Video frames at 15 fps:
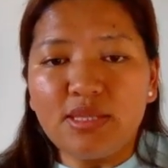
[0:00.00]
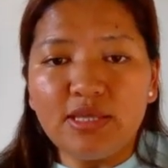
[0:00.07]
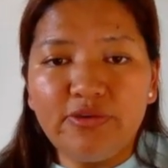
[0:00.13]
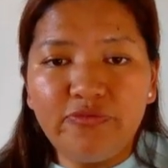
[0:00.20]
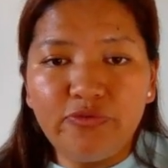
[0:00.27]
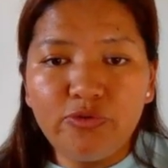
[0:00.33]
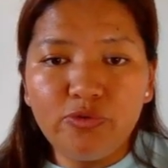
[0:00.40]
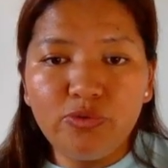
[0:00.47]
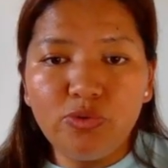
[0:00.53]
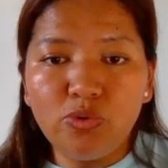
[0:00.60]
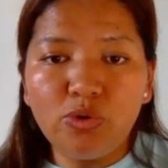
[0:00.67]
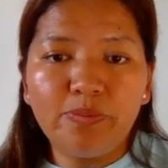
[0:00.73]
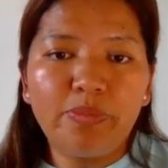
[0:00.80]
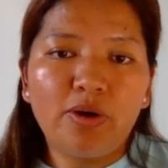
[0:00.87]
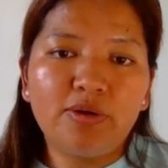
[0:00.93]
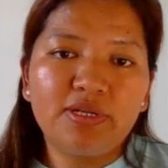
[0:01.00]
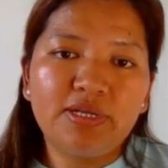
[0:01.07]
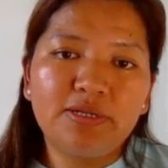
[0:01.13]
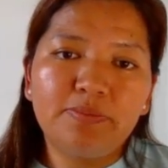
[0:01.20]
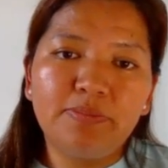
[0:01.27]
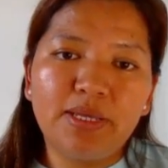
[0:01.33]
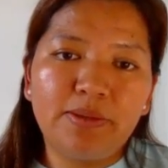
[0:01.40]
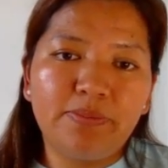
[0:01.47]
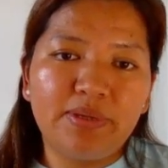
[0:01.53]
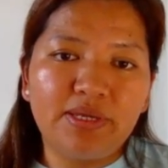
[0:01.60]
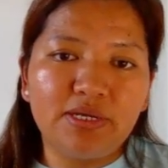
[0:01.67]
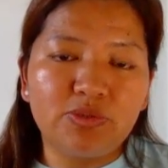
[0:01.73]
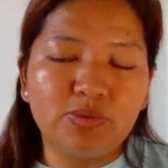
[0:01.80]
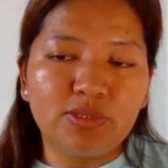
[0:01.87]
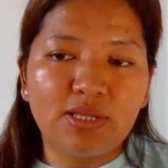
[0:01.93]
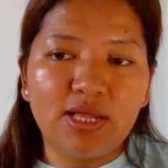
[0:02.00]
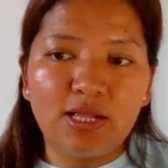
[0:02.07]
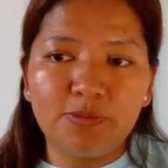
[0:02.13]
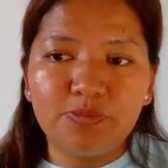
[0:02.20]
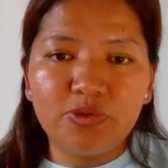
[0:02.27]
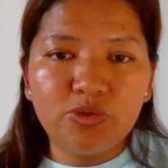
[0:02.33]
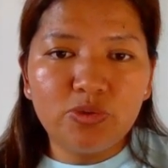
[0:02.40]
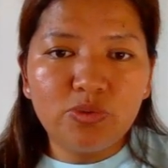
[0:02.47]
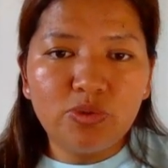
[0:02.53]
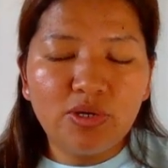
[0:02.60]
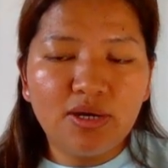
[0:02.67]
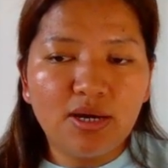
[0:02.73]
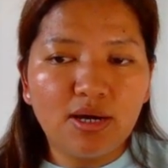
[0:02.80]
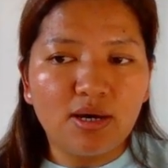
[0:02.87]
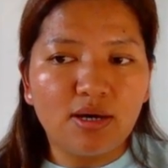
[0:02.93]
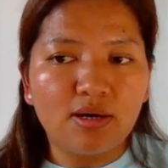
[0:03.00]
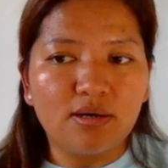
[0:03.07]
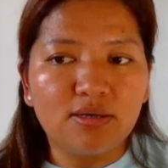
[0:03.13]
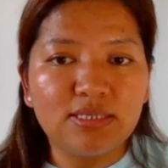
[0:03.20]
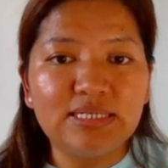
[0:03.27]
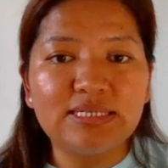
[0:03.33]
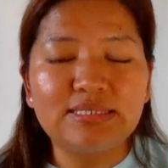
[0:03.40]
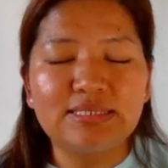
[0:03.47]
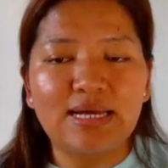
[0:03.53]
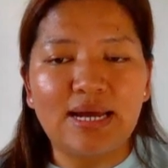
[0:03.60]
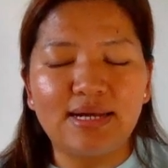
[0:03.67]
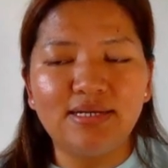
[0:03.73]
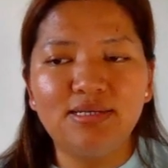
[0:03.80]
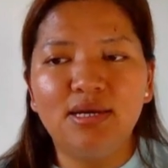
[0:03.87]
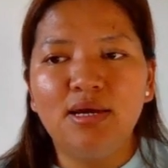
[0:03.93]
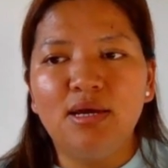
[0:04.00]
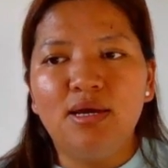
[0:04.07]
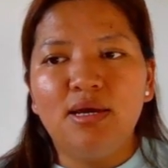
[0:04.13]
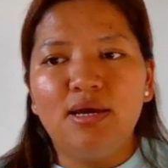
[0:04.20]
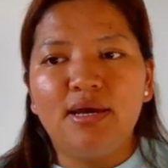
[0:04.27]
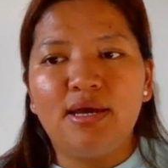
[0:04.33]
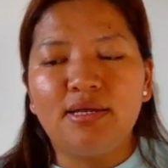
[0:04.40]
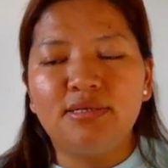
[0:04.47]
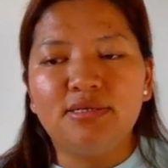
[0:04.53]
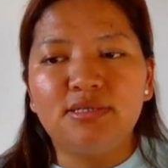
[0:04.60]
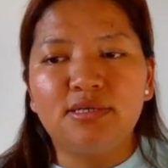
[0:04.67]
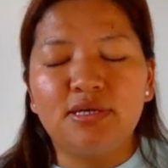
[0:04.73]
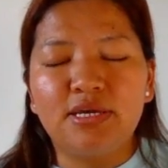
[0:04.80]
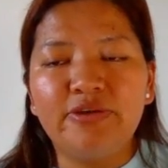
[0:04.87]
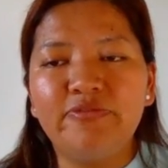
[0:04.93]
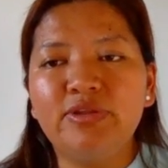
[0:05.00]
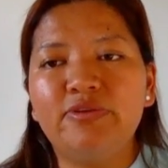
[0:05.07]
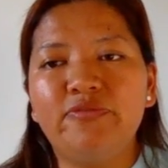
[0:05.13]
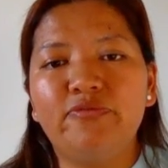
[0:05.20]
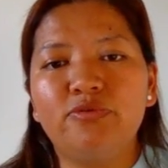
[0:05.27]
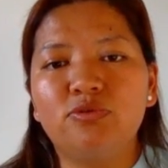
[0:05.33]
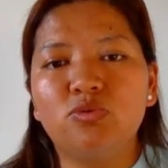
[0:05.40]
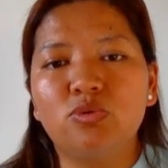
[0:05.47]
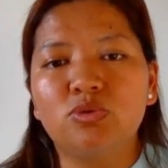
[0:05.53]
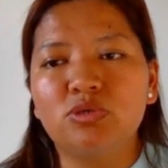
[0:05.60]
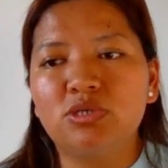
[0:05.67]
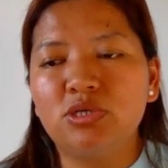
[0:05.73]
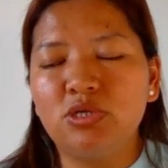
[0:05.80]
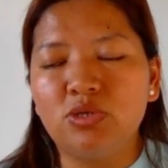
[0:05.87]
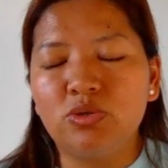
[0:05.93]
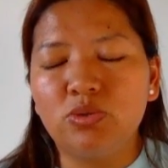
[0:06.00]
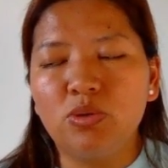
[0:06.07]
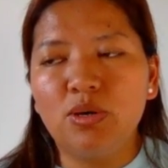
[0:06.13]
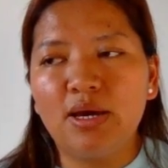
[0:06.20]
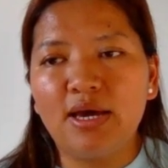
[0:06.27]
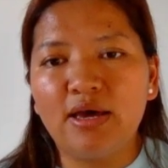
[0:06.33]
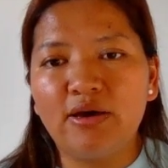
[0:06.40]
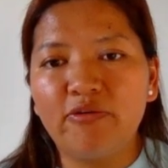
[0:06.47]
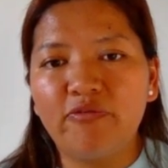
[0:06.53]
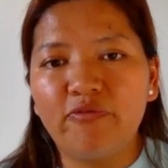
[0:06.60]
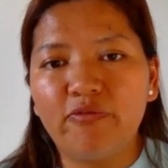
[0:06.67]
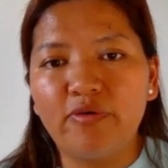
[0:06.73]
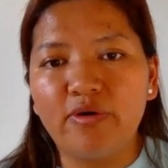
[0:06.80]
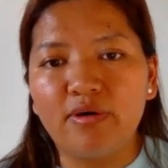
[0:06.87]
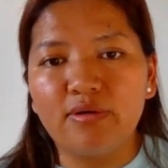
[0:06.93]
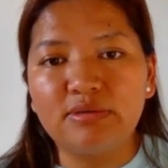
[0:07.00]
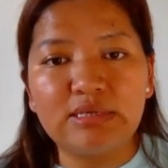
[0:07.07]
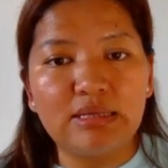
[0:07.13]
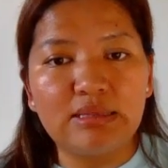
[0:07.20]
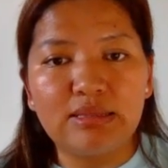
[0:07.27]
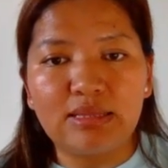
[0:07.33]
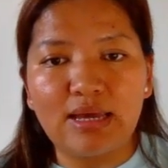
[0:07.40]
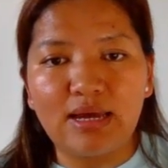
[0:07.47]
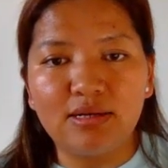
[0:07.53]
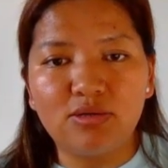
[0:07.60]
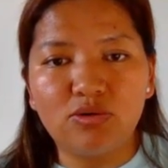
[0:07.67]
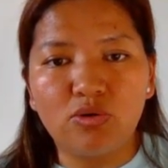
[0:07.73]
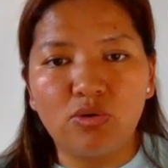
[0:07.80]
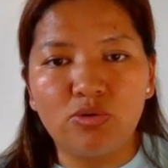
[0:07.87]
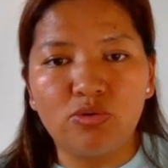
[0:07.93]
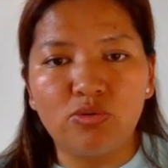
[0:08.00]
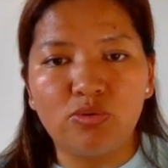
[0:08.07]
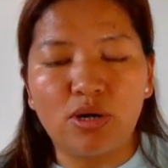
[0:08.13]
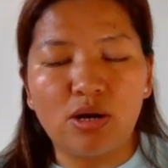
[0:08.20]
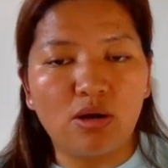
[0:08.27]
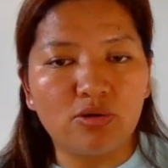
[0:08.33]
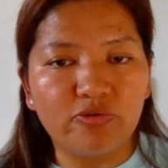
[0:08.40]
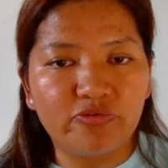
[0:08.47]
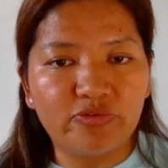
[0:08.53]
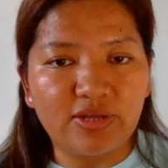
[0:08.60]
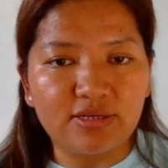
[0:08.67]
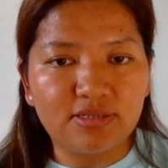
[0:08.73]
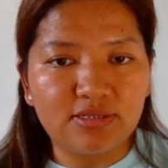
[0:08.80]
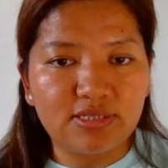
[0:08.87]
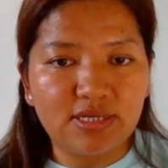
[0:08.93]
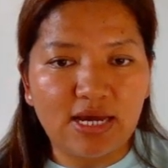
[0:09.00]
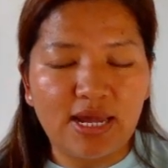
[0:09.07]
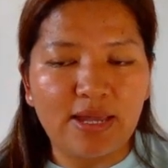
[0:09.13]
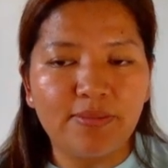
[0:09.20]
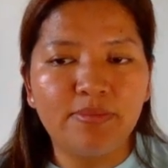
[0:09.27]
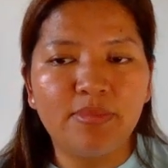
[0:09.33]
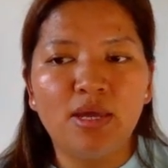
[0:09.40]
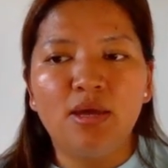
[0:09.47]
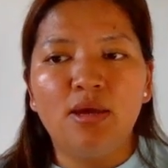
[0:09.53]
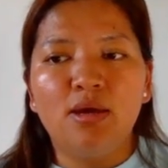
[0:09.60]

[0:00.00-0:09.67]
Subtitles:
if you know about it, maybe it will help you decide. And even if you don't, have done that, or you are out of that time,